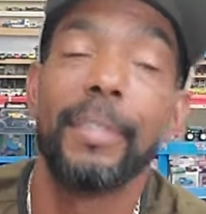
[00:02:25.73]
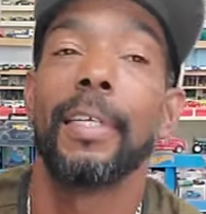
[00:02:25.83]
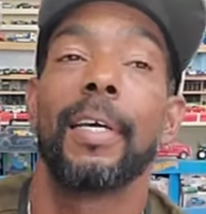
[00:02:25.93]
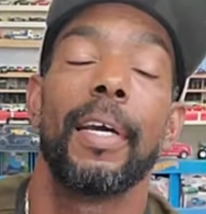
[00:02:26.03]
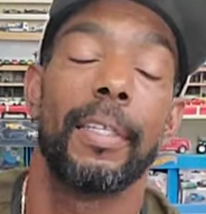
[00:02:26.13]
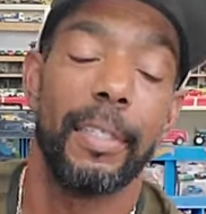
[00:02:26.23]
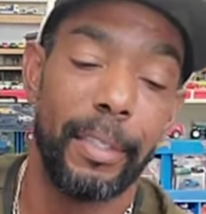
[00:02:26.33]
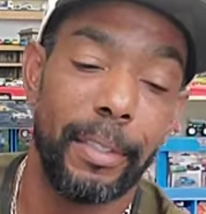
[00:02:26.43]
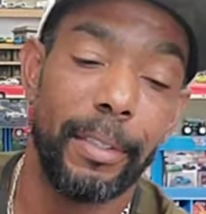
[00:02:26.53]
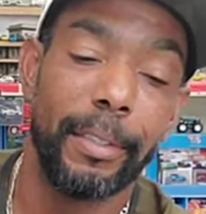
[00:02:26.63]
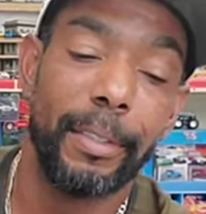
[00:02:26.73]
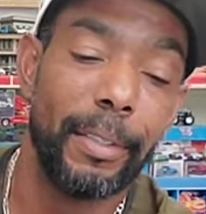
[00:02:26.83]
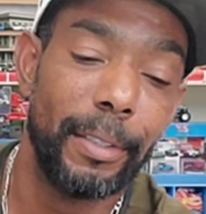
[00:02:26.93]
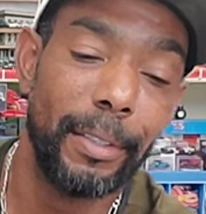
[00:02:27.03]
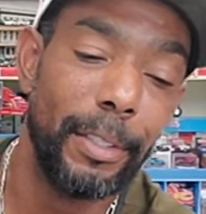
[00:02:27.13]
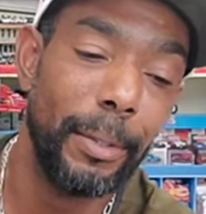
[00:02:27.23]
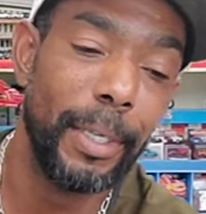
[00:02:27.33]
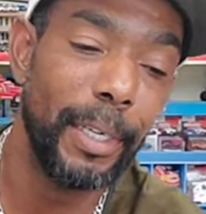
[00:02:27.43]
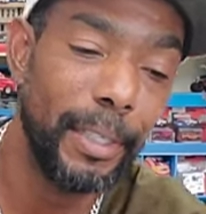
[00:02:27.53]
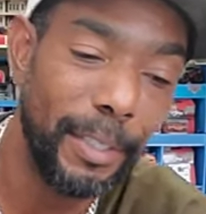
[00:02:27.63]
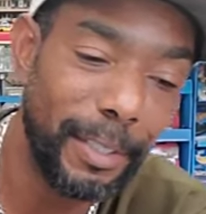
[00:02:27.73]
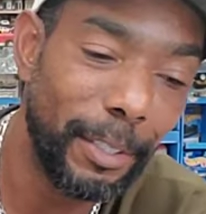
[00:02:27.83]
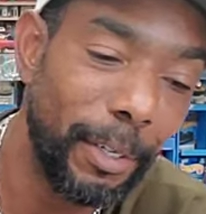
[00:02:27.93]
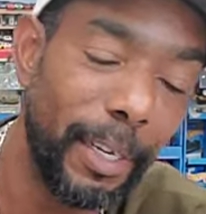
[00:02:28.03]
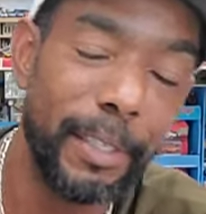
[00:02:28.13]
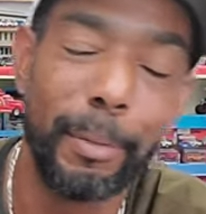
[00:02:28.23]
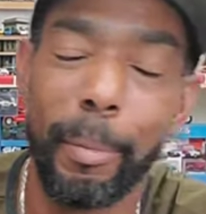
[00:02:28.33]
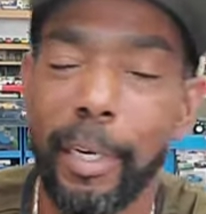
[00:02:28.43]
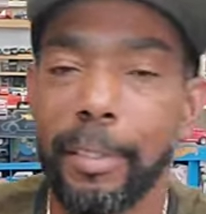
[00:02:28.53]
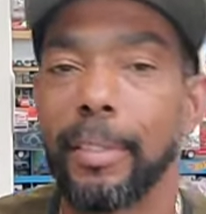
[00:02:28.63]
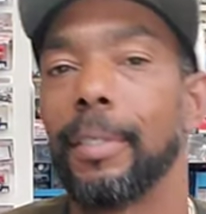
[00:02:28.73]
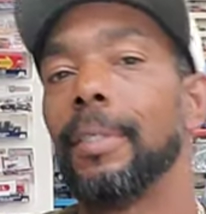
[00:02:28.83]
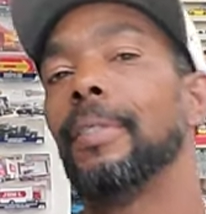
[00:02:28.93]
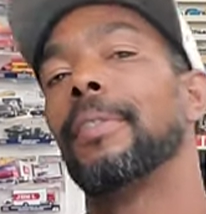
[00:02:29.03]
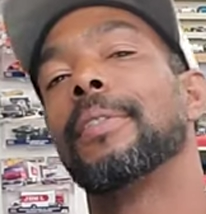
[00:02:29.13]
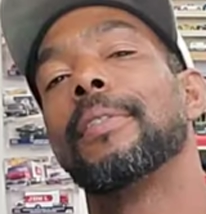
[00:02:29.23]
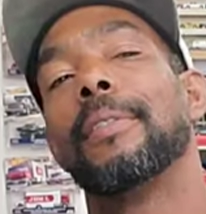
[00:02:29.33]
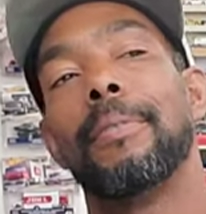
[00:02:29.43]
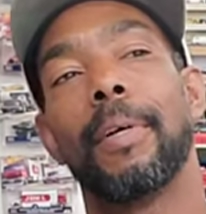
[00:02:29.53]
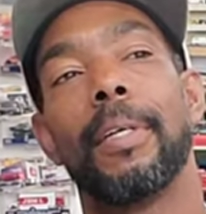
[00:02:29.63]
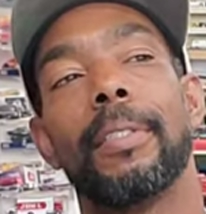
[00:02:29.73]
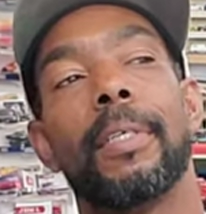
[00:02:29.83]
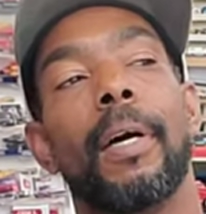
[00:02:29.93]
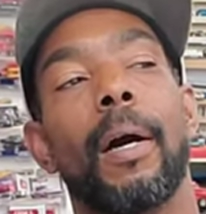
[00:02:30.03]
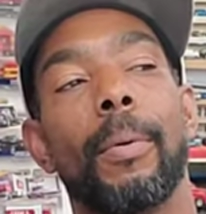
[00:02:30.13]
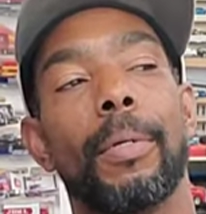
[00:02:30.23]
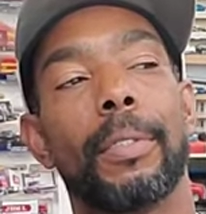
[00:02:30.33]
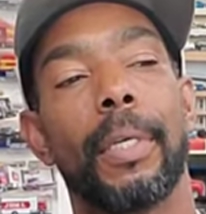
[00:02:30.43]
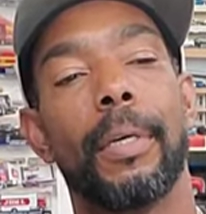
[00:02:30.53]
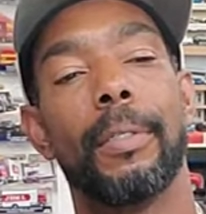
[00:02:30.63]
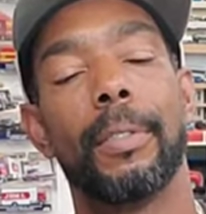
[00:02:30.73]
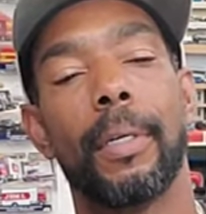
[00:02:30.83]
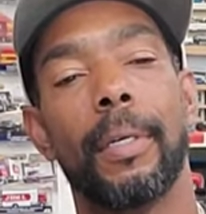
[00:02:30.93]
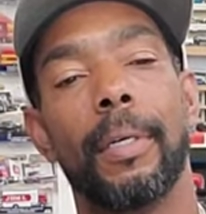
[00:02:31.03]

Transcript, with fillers: I think I got these two kids, created some monsters as far as Hot Wheels go, so